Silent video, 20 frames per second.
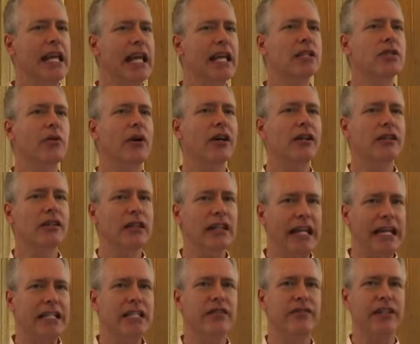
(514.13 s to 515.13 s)
into our
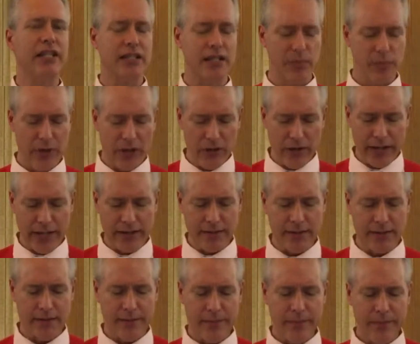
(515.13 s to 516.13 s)
collective
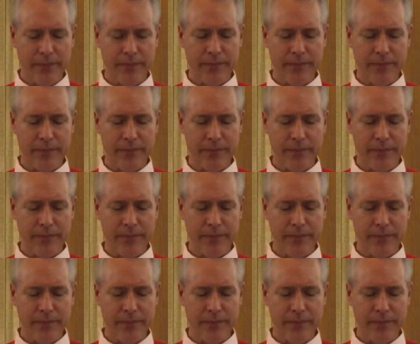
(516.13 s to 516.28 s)
experience,